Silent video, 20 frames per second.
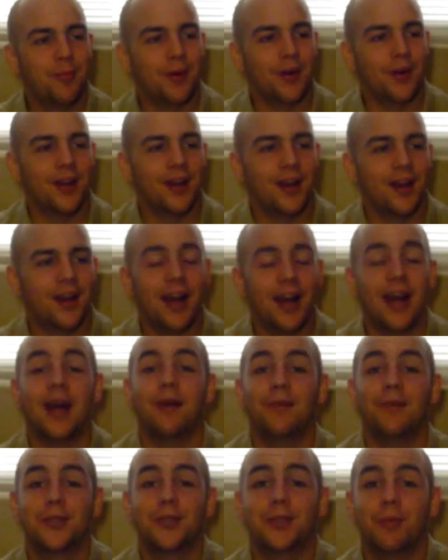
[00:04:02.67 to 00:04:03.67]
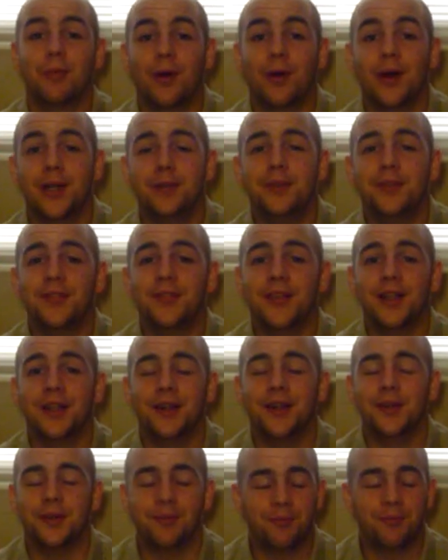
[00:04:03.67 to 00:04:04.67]
But and it wouldn't surprise me if
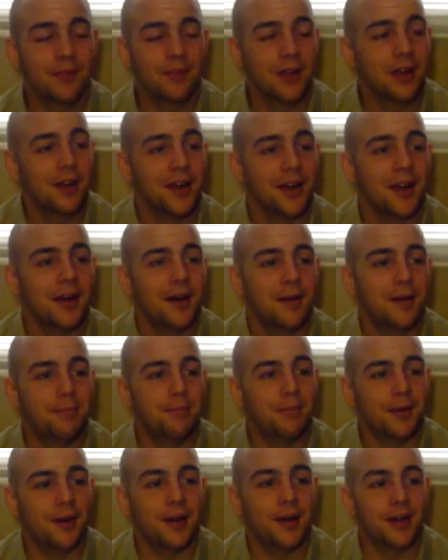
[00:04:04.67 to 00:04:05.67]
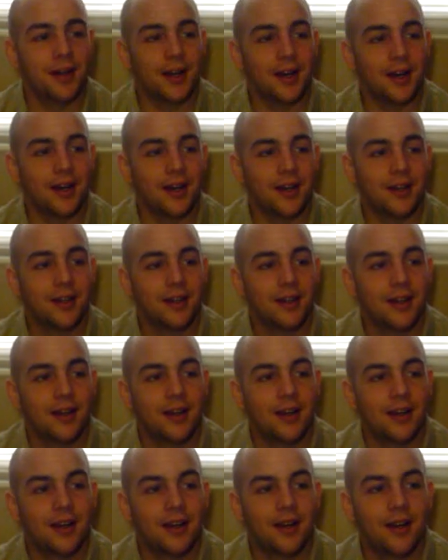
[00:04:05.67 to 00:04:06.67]
they do. But
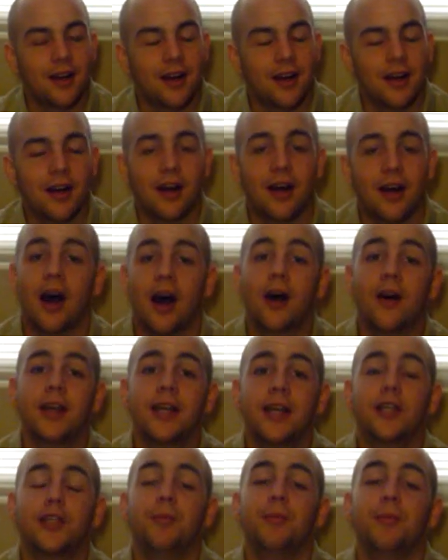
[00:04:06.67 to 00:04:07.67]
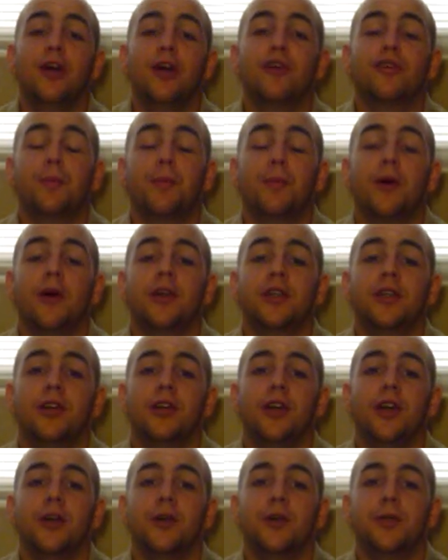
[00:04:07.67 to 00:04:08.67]
I don't think it's going to be used for
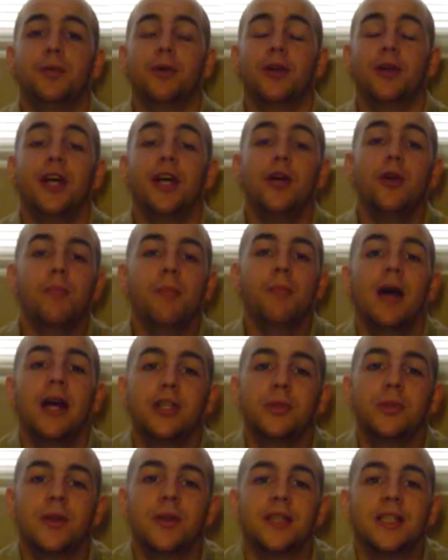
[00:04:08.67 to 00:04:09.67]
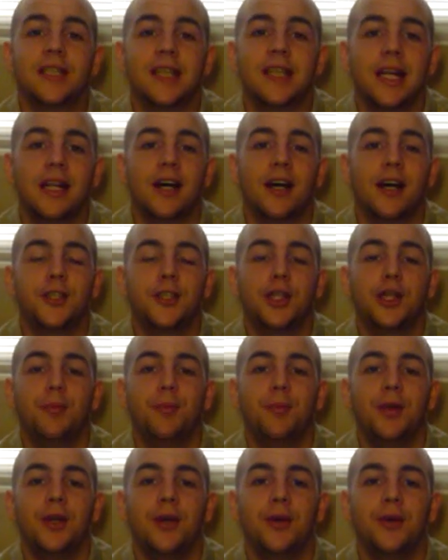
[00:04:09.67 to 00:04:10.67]
personal use, but can you imagine what this
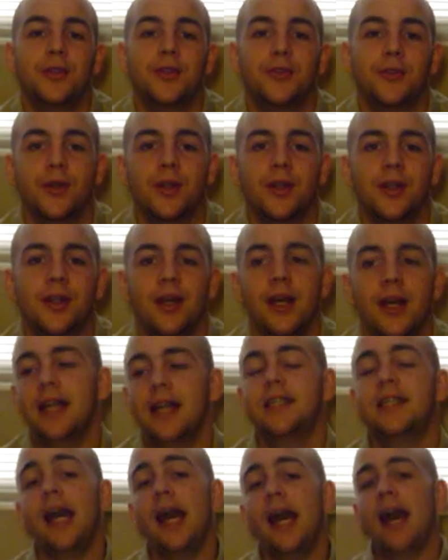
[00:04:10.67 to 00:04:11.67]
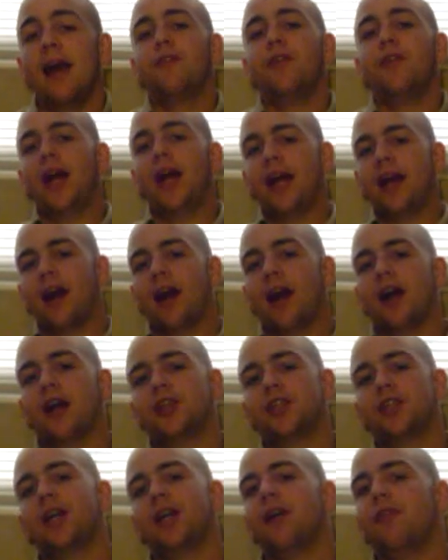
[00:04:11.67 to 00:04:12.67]
technology could be used for? And say an everyday
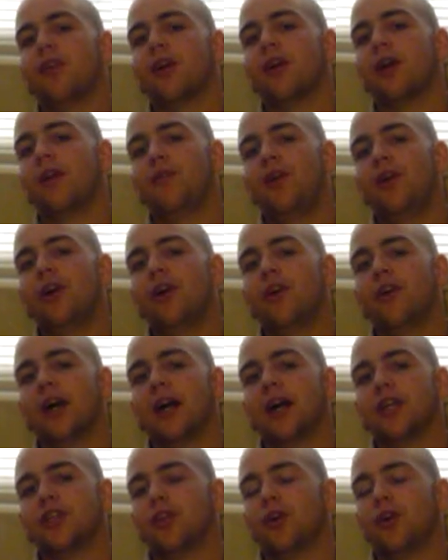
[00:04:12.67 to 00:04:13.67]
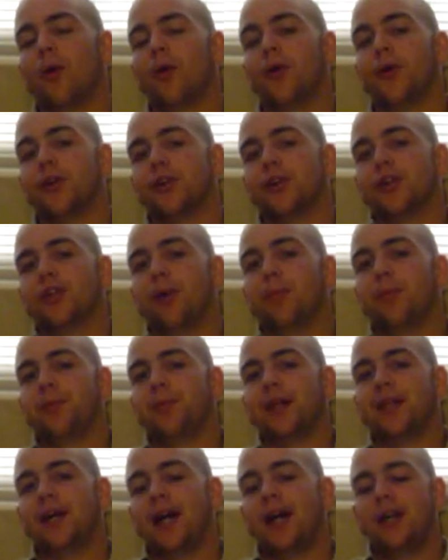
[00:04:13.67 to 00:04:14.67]
car, just say if your vehicle got stolen or
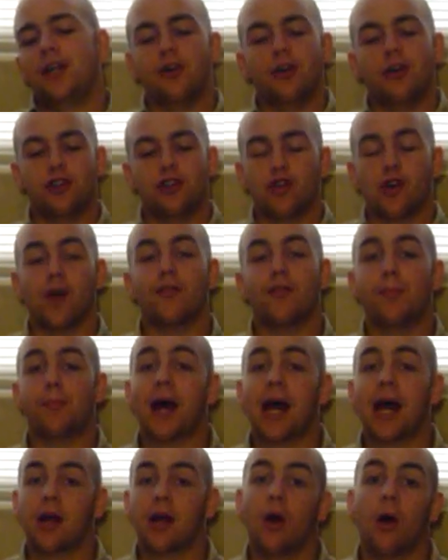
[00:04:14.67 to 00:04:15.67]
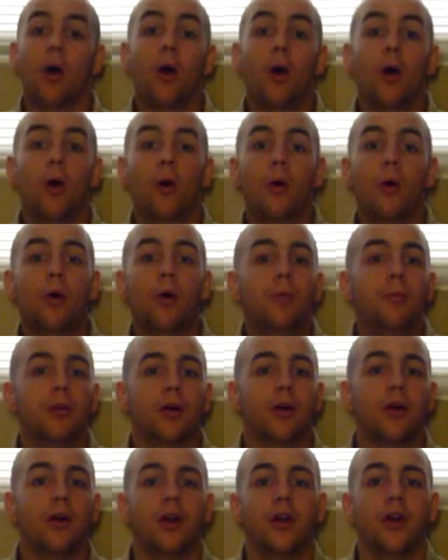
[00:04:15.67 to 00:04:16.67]
something like that, you could drive it back
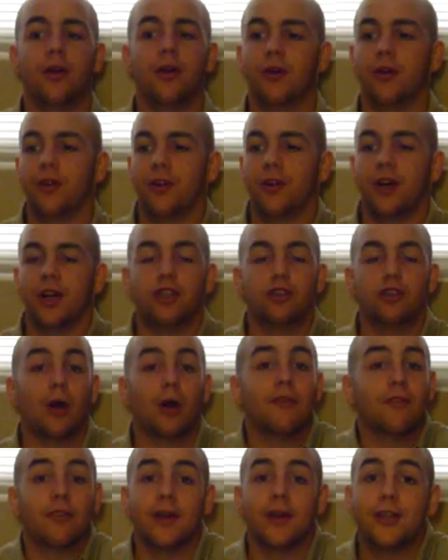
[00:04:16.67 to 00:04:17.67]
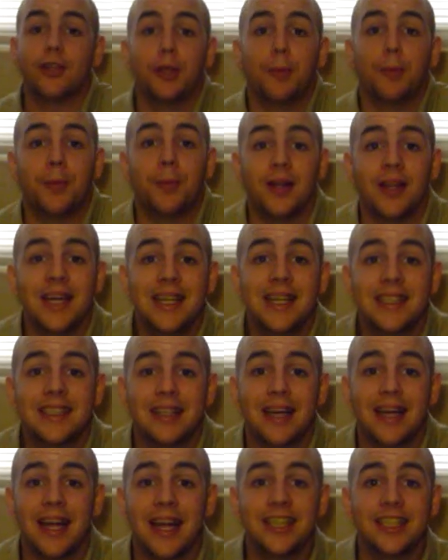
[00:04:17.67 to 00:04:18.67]
home, or you could like drive it right to the
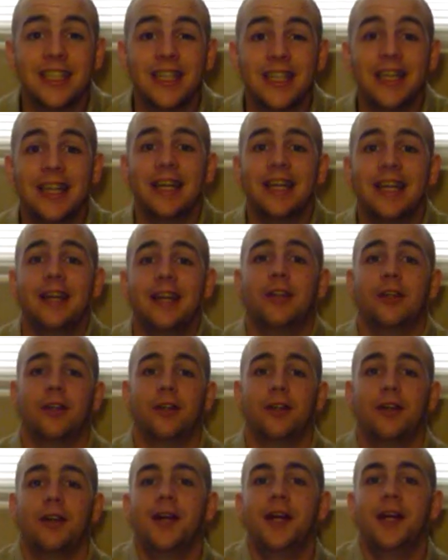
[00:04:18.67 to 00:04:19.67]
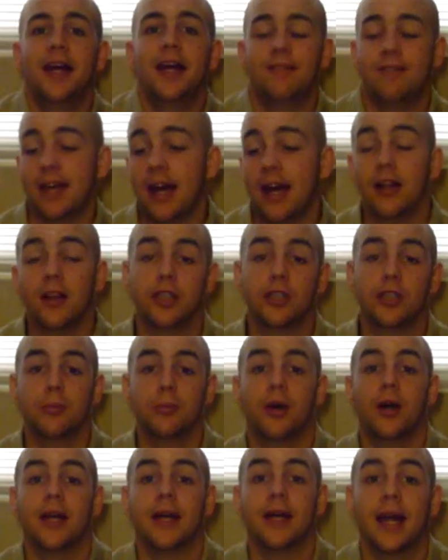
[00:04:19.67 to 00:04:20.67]
police station, or if they had like
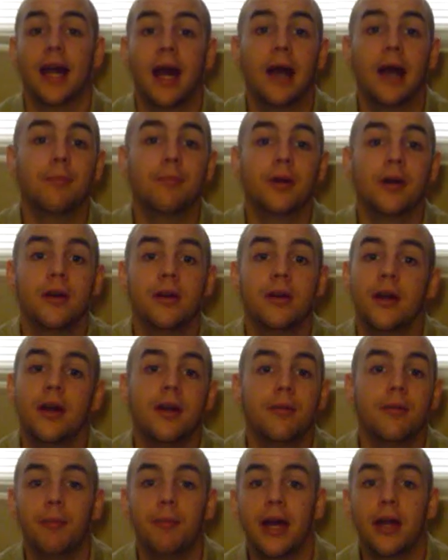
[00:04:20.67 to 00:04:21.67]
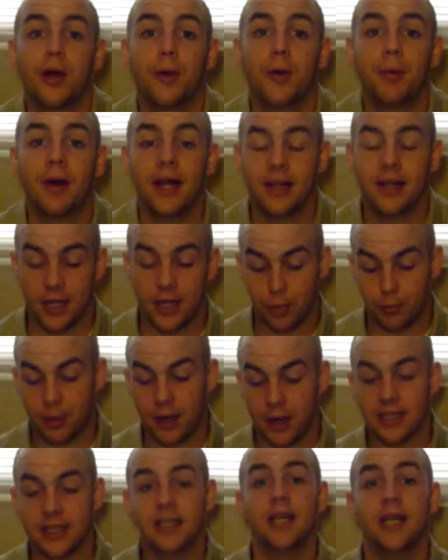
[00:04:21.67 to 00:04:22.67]
some kind of camera like made up on it, you
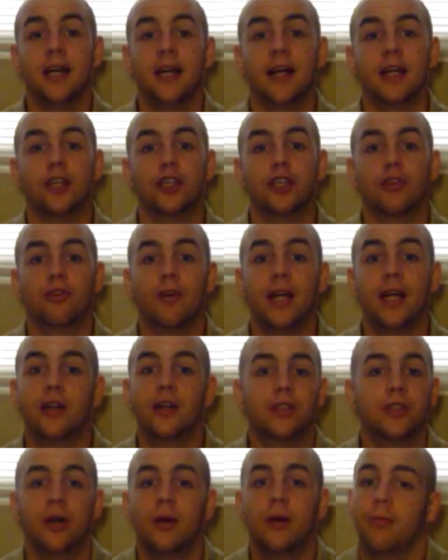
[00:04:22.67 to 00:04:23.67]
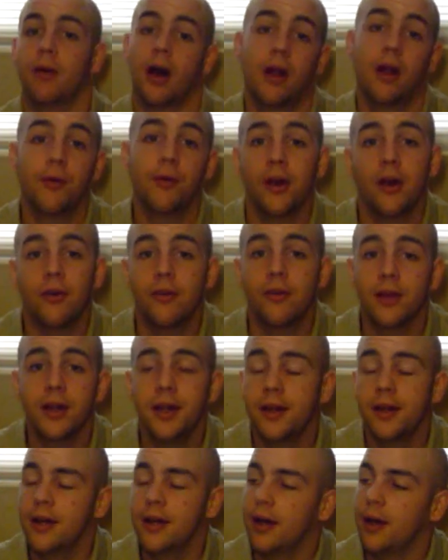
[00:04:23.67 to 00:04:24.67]
could probably see it on the screen or something, I don't know,
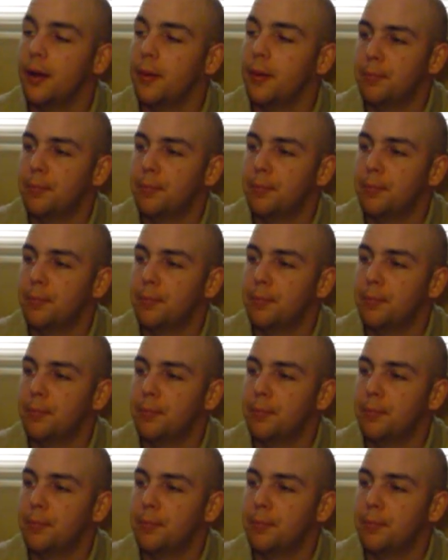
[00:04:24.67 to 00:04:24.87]
right?